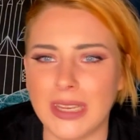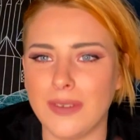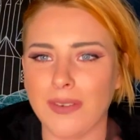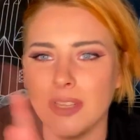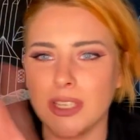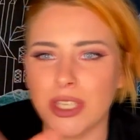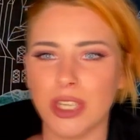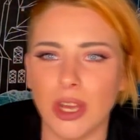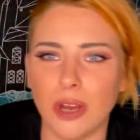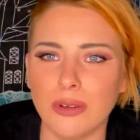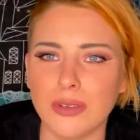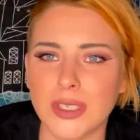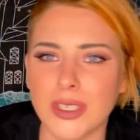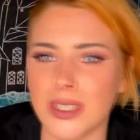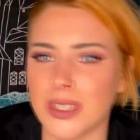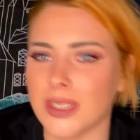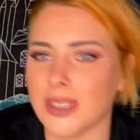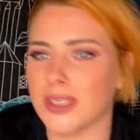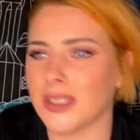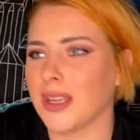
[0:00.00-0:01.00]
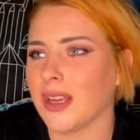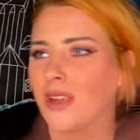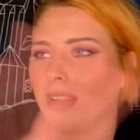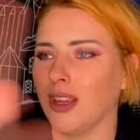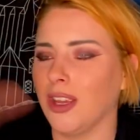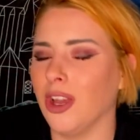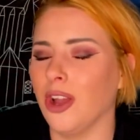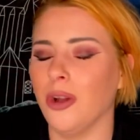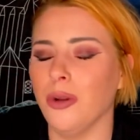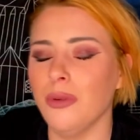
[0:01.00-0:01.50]
evilest ghosts
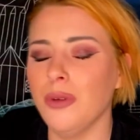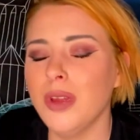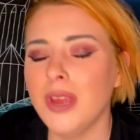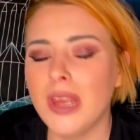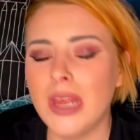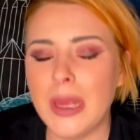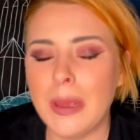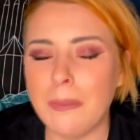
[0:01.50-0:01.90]
that go.